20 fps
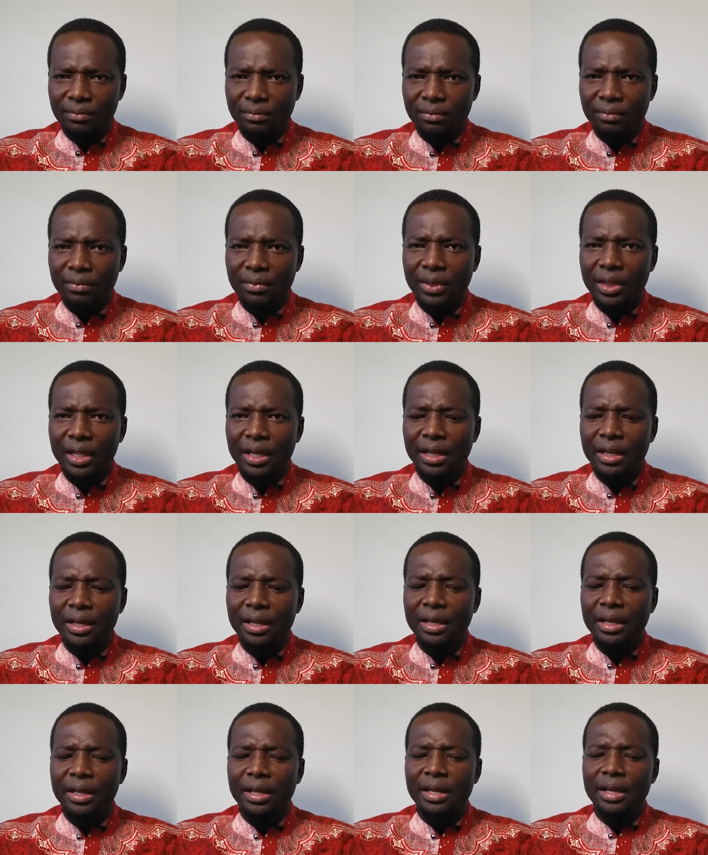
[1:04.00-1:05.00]

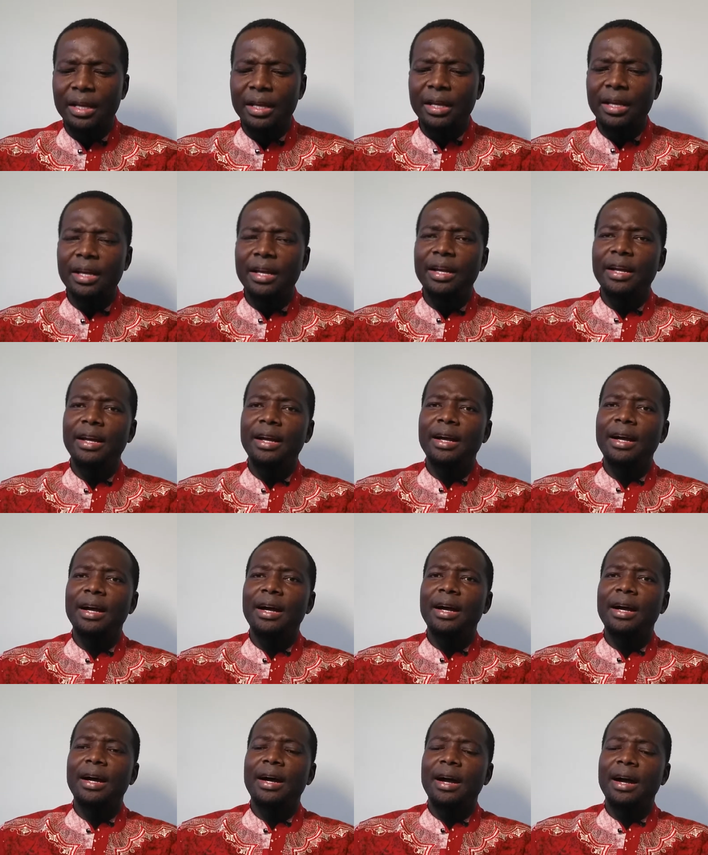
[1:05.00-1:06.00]

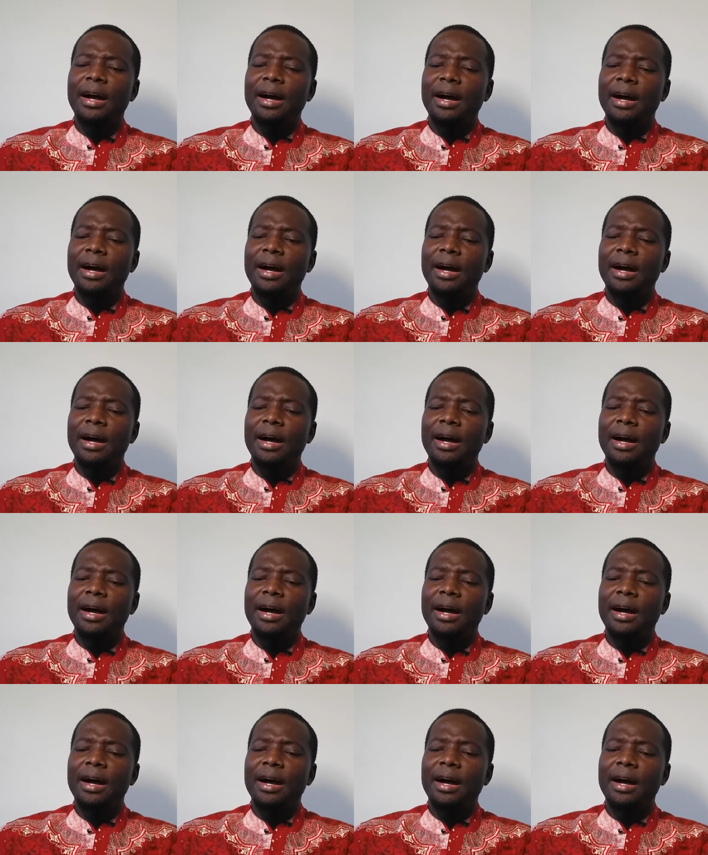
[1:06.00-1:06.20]
(no one is talking)